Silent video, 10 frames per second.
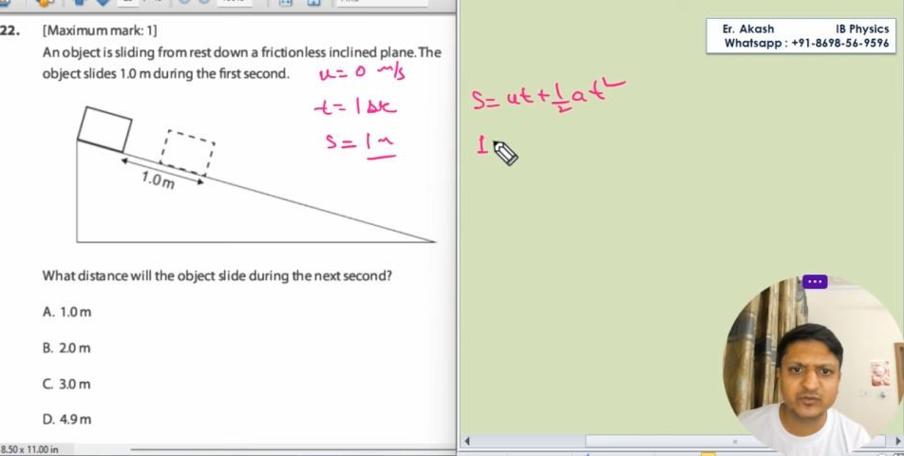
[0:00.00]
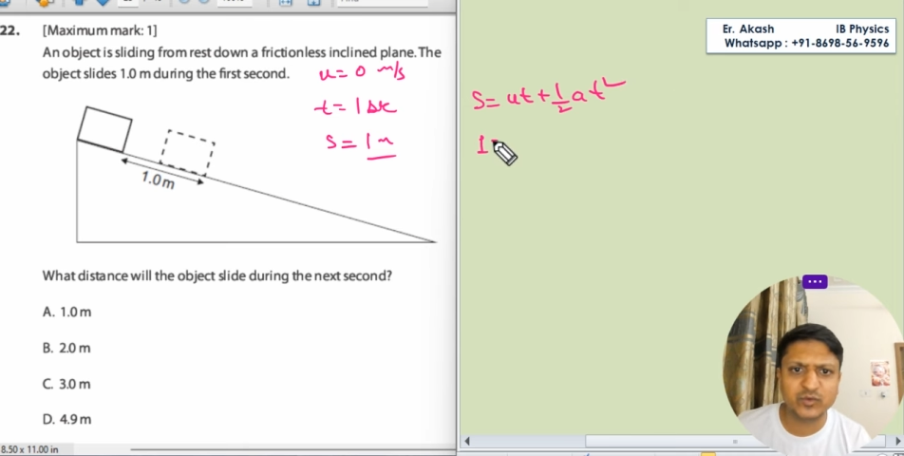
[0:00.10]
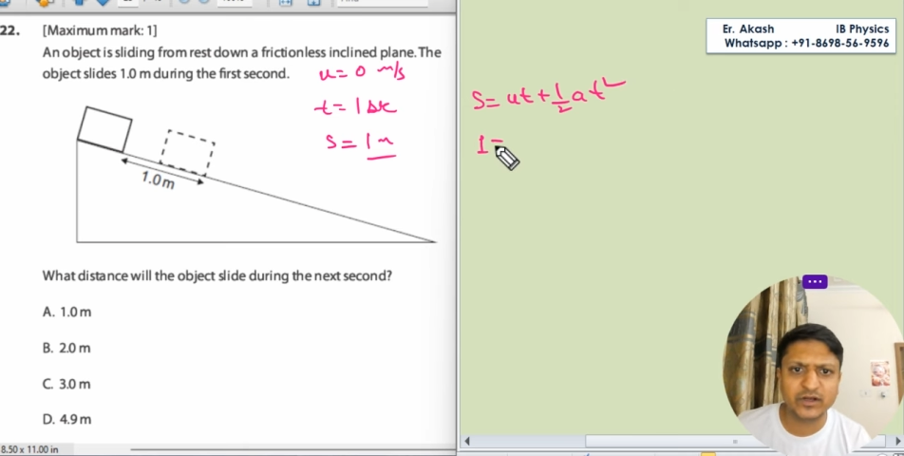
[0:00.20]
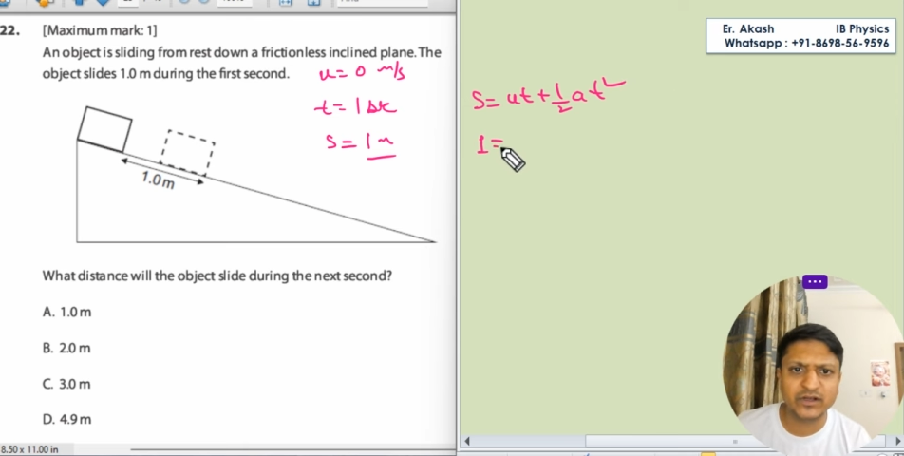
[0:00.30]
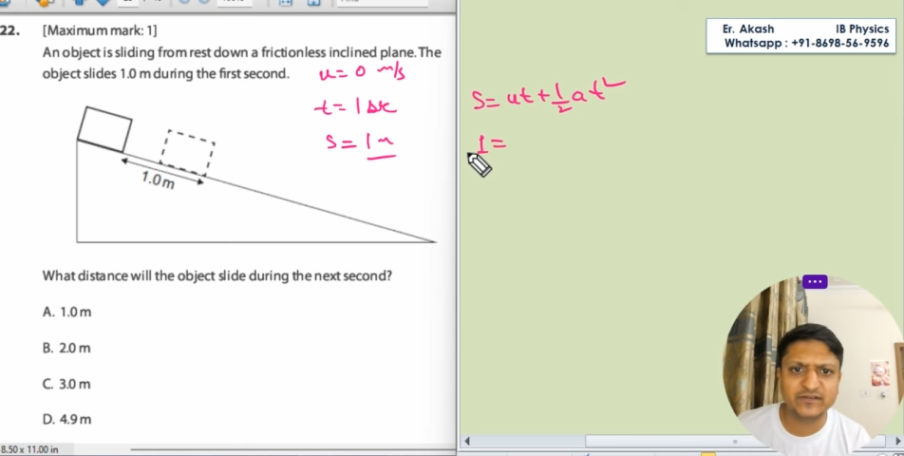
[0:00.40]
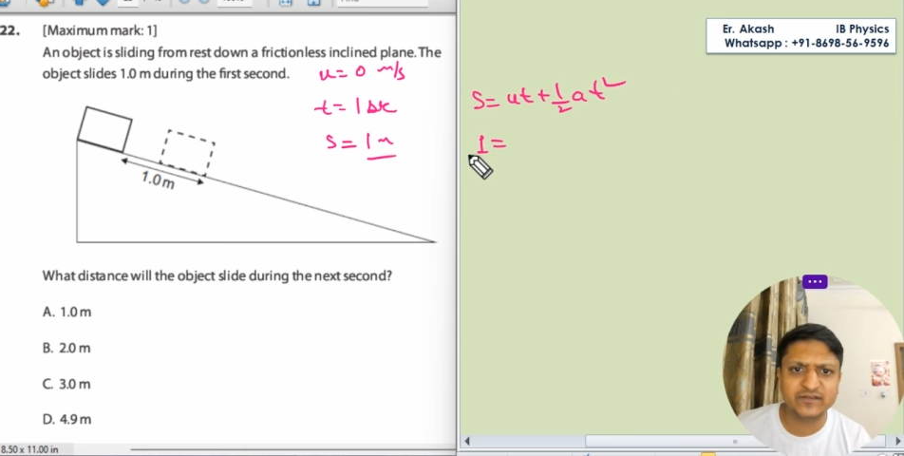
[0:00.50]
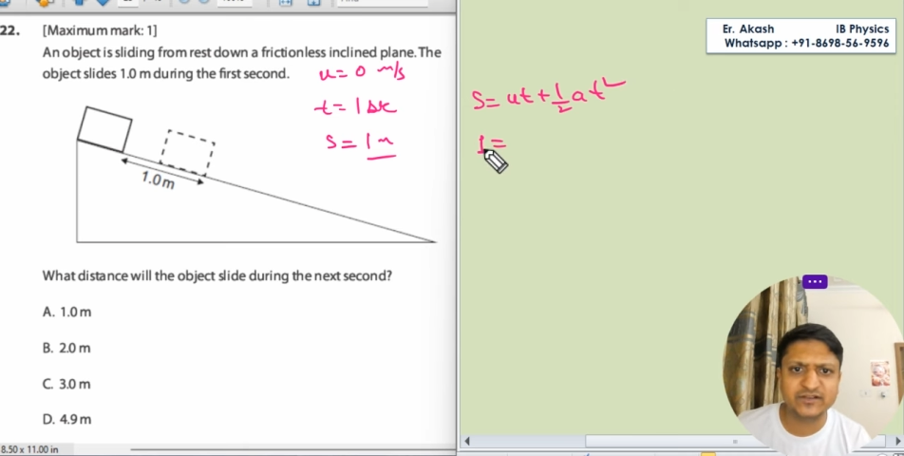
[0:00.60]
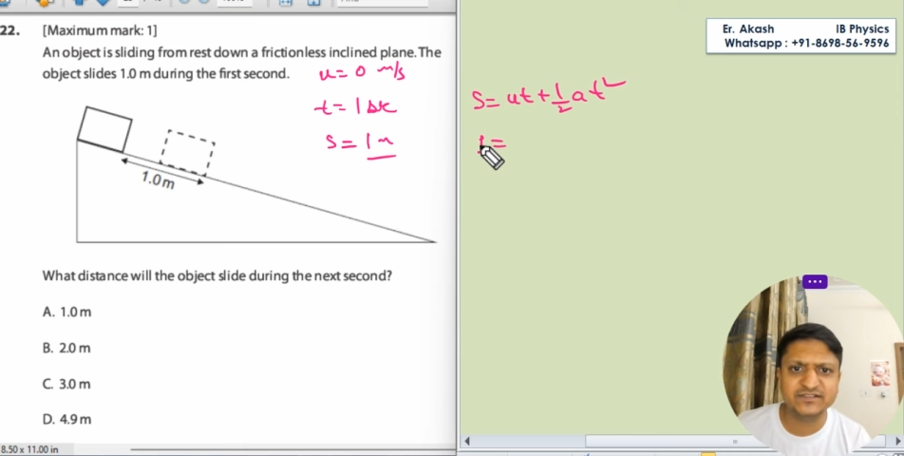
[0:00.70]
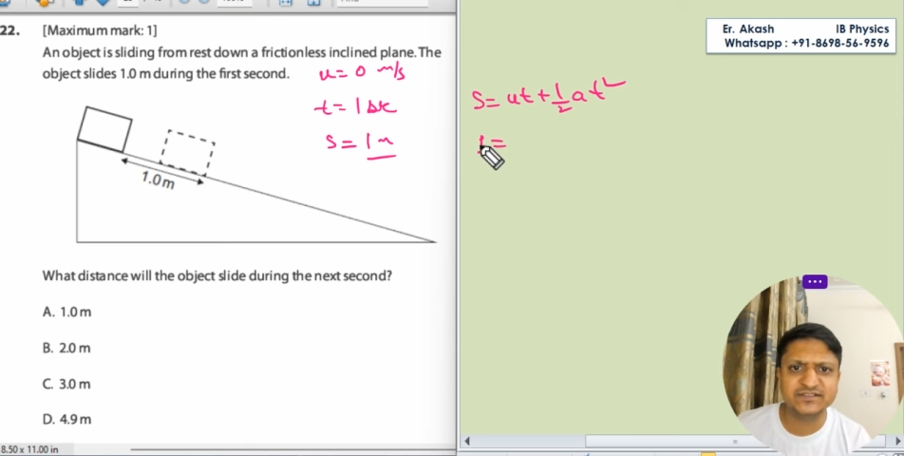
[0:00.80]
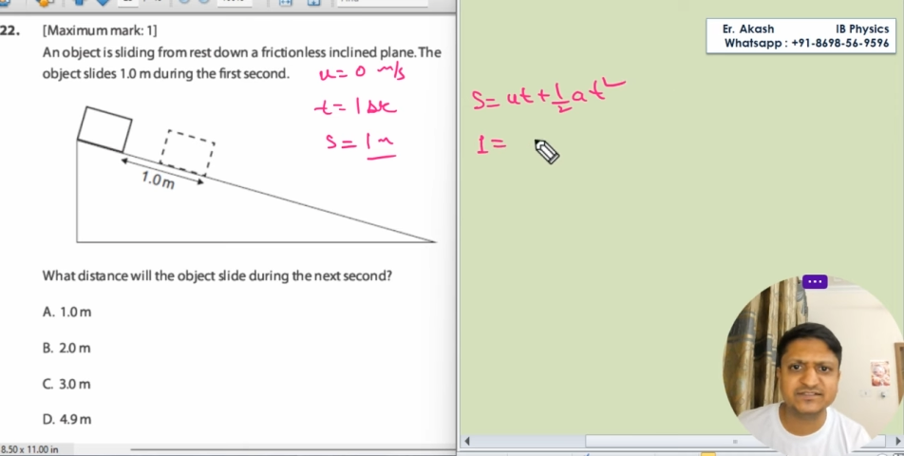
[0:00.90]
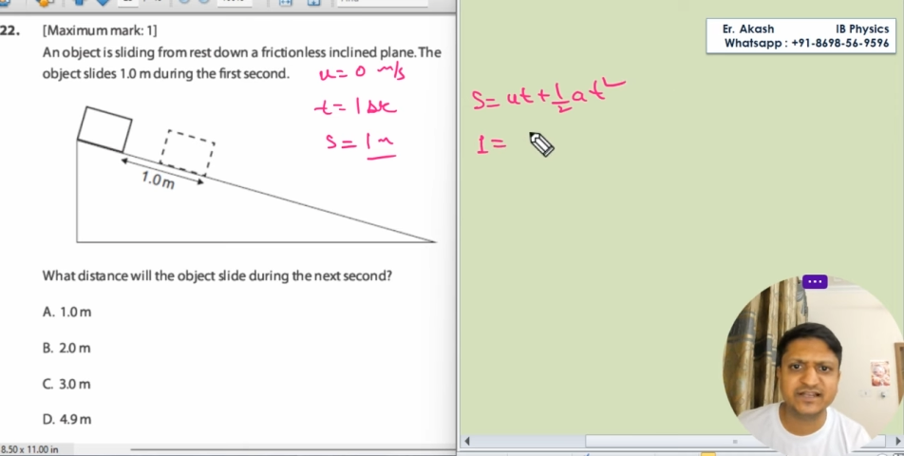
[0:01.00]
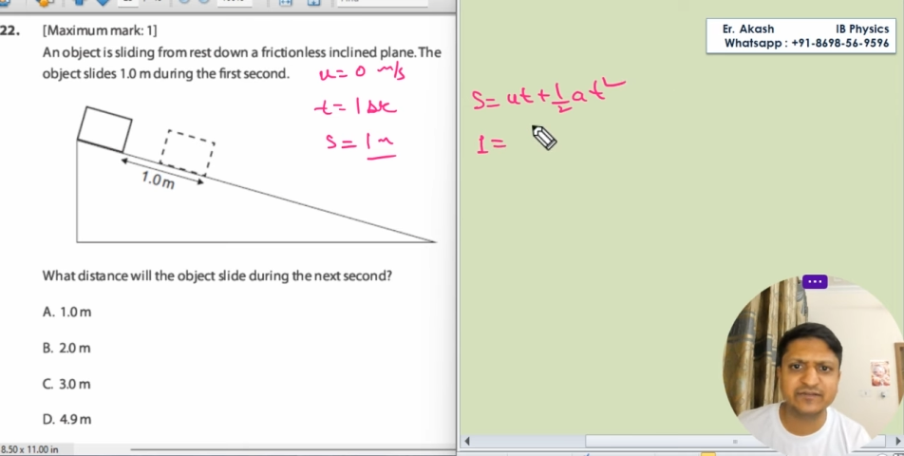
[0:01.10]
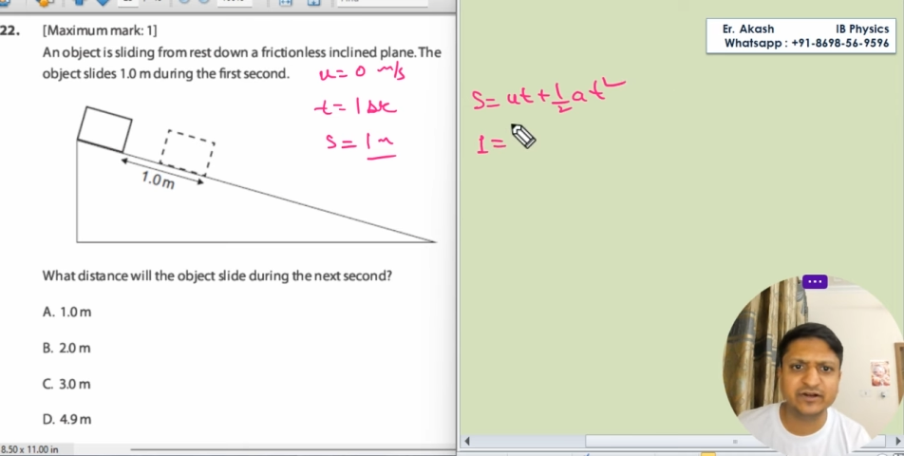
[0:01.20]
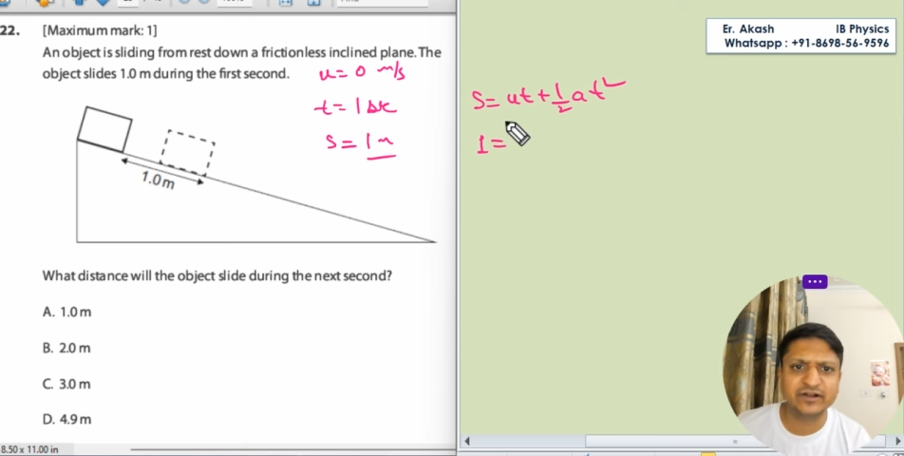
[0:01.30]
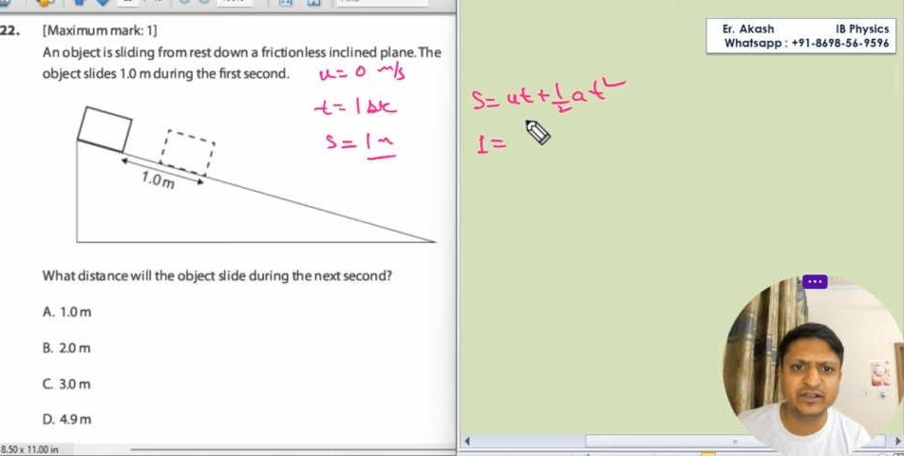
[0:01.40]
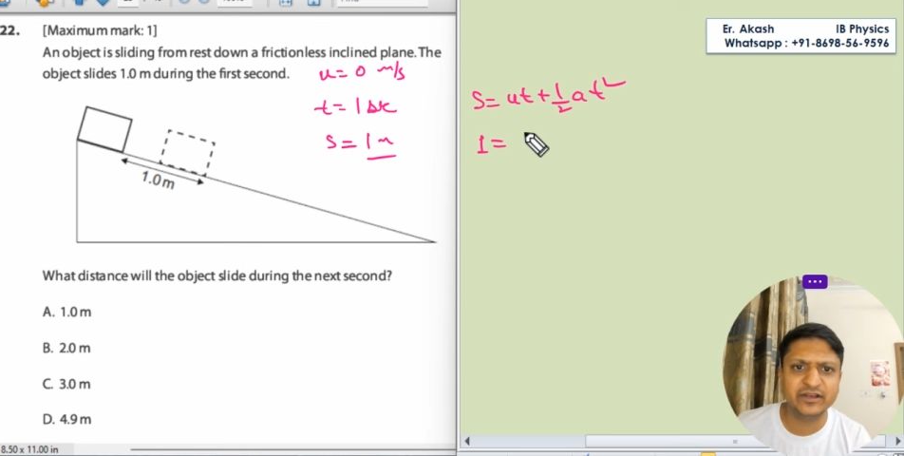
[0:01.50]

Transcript: 1 is the distance traveled,